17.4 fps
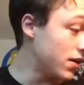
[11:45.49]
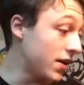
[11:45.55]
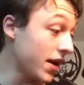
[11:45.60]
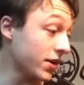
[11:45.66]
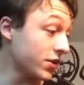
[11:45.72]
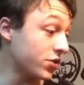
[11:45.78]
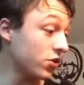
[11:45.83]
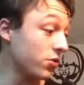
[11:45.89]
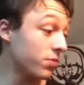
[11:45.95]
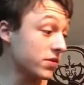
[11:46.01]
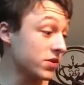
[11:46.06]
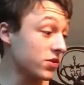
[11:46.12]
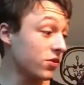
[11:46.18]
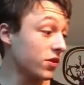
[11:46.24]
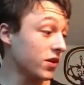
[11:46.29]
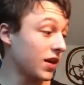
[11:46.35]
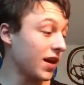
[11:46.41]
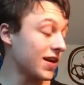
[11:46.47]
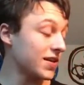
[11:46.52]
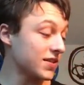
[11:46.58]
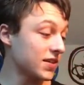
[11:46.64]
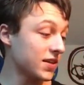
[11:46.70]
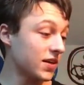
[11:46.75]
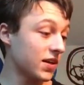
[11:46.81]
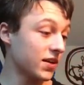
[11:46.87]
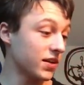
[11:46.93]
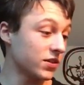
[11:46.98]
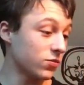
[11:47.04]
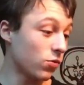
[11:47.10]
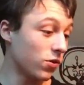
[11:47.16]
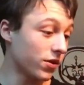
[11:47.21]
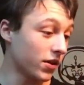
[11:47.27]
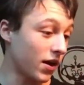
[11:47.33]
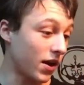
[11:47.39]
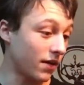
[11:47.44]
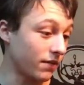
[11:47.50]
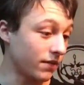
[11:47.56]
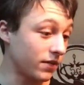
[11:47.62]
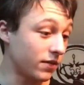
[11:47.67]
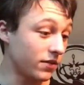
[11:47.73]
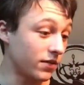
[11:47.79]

Next up is another classic, and it's one that